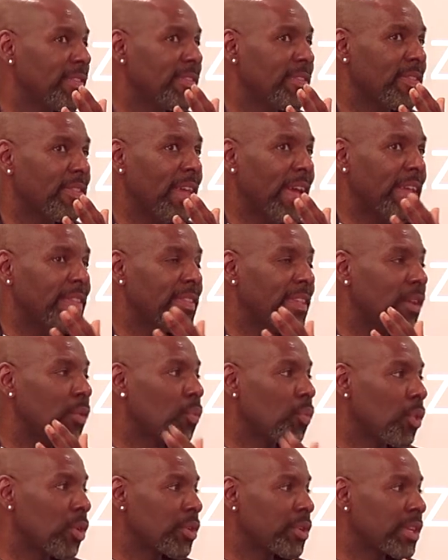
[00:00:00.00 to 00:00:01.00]

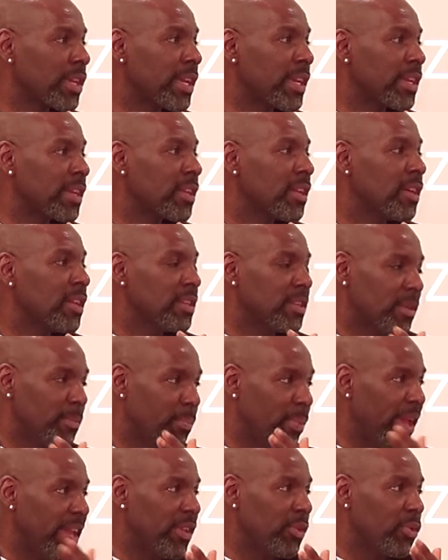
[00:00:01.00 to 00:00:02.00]
they're working to
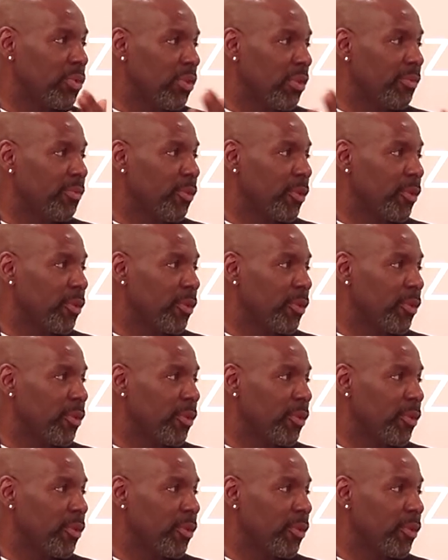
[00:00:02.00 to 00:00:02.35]
pay you your